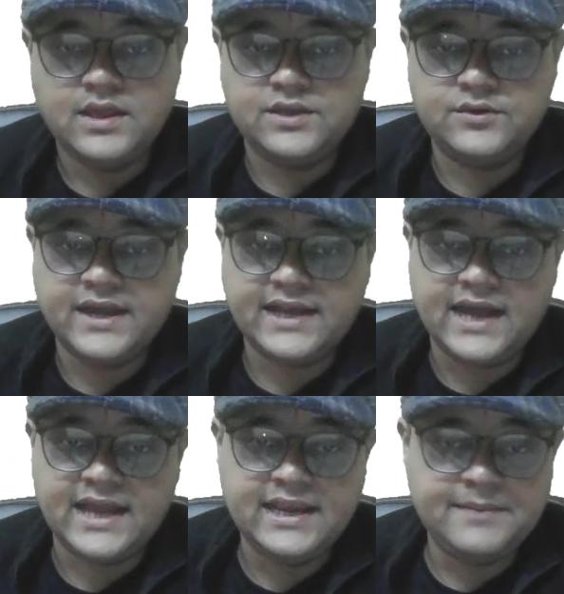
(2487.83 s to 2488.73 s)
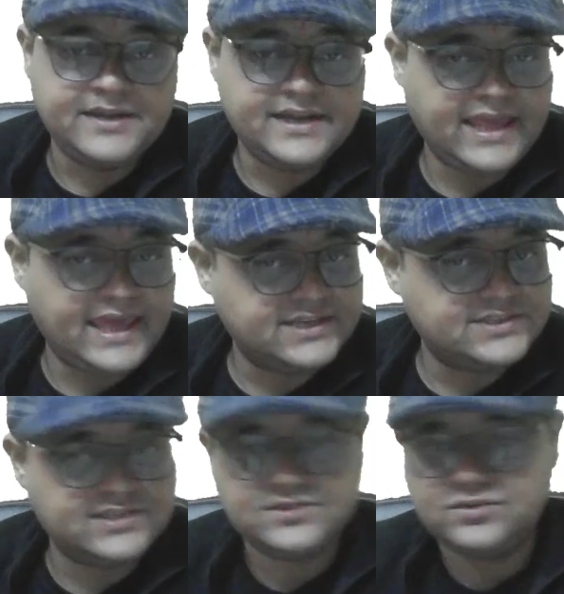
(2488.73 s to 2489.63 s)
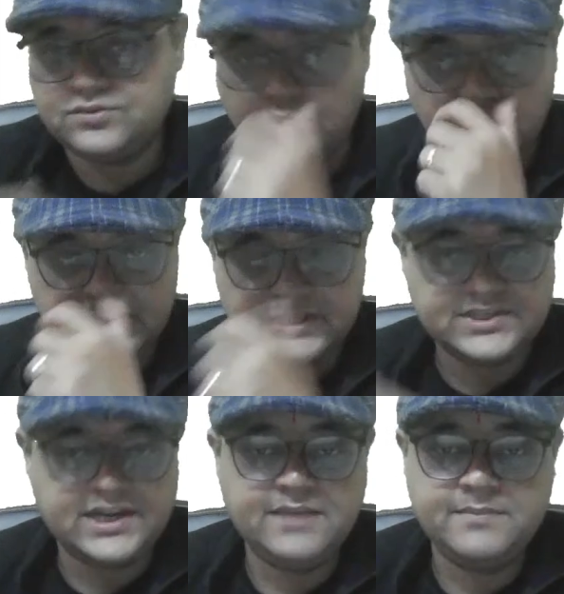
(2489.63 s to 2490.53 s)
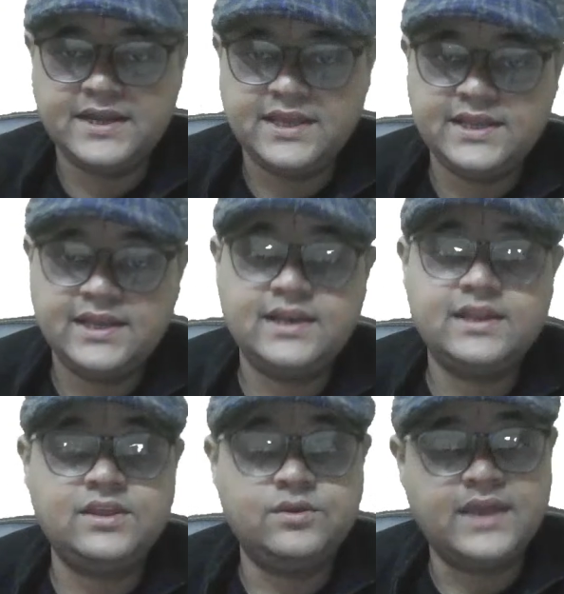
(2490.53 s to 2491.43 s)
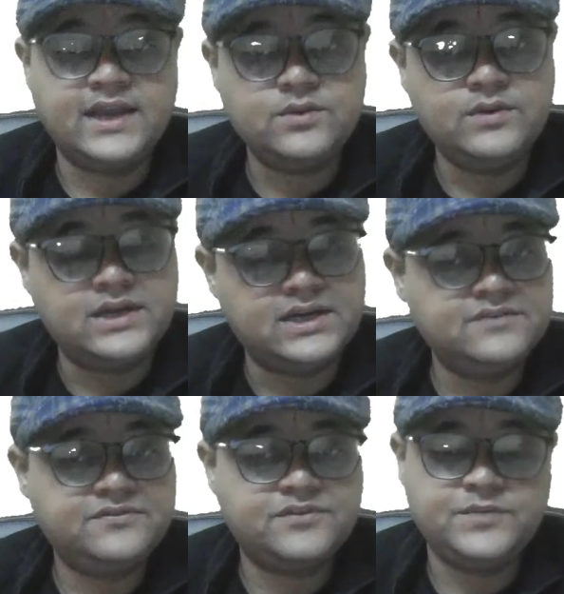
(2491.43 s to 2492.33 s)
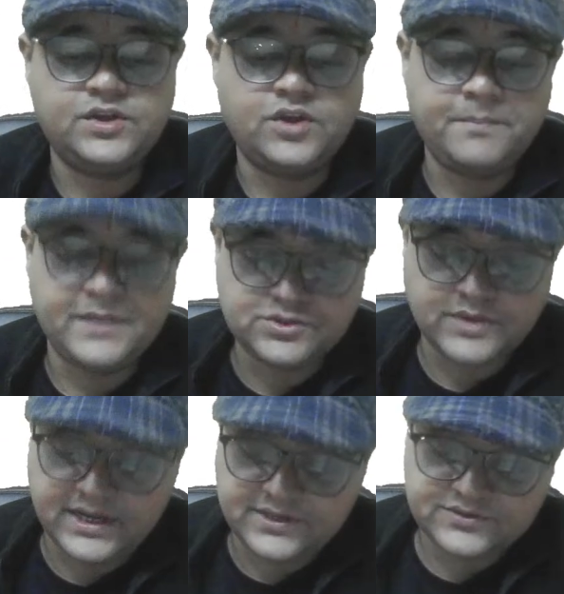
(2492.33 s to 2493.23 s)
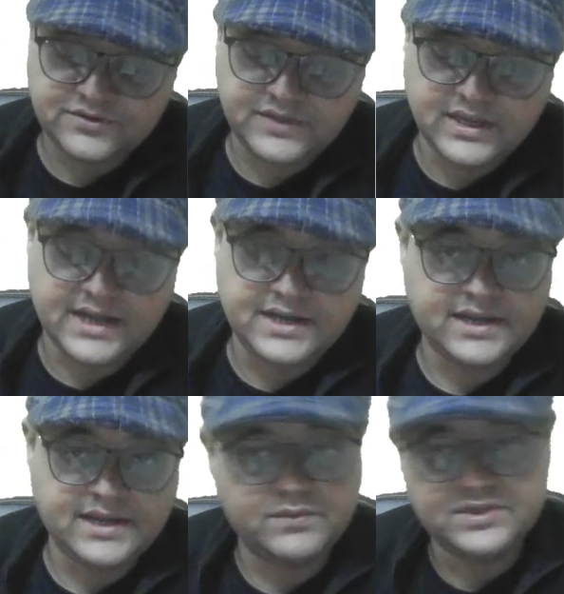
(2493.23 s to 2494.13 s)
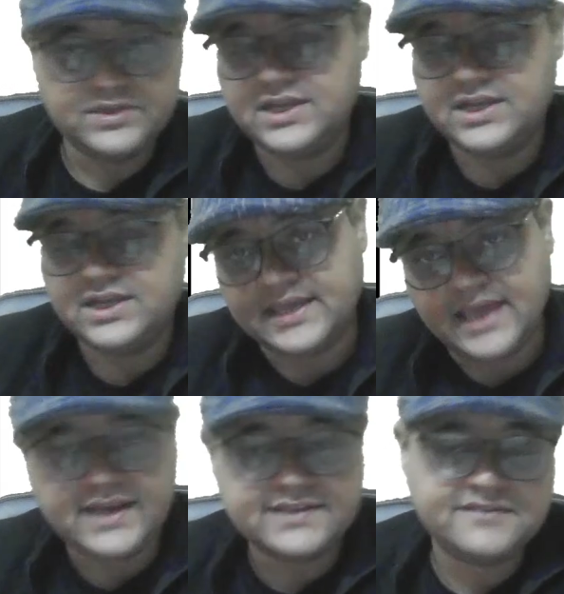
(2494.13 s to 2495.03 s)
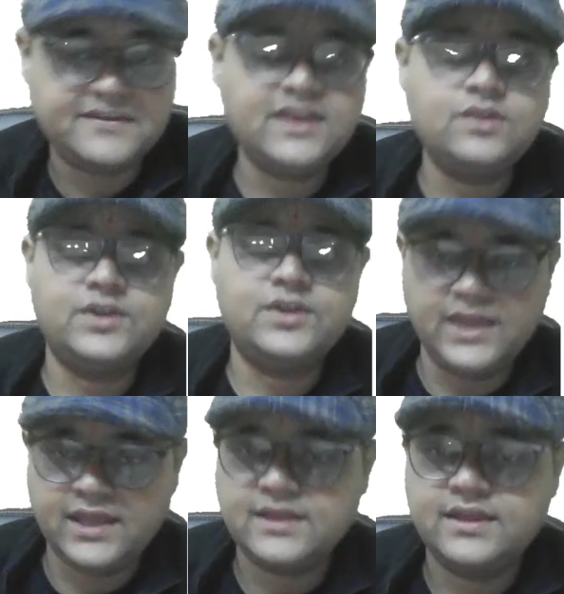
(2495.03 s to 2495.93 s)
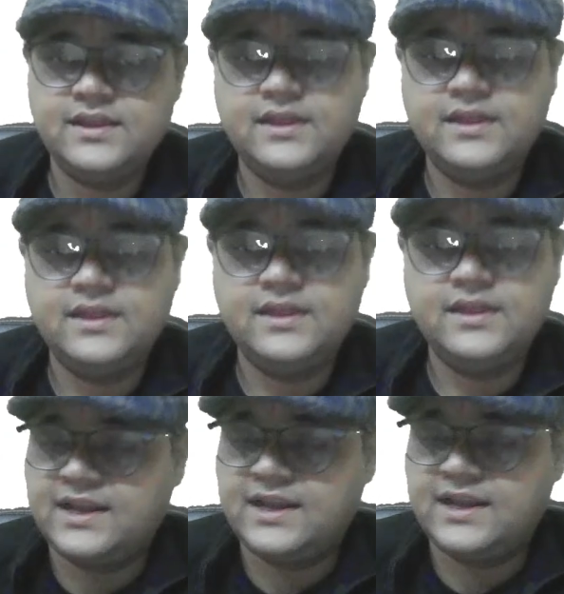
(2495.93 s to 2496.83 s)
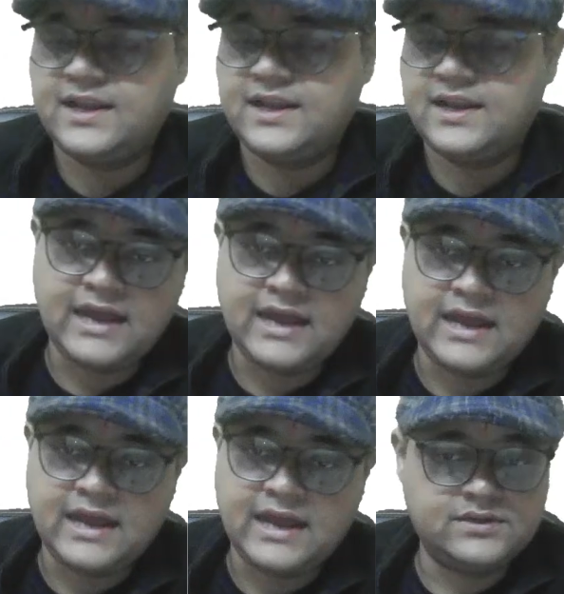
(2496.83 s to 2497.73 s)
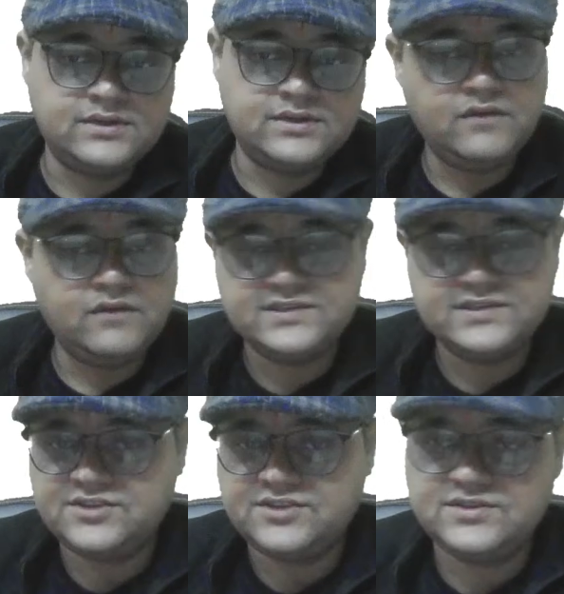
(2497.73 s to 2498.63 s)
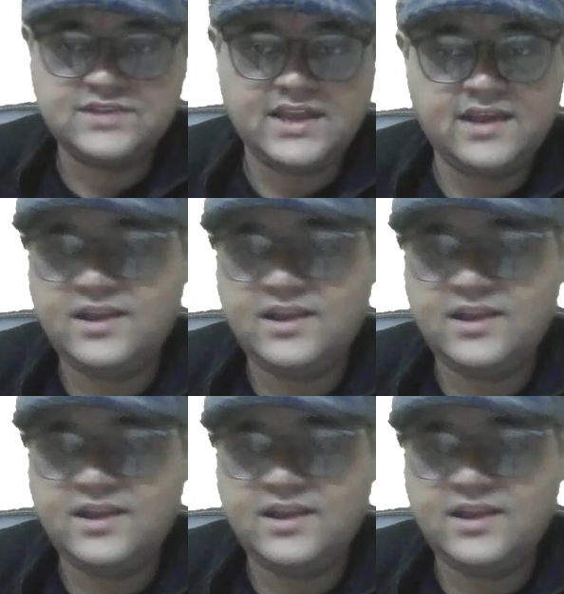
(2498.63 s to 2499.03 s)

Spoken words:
You get unlimited access to all the study material. You get to learn from the top educators of the country, which again is a very good thing. There are regular doubt solving sessions, and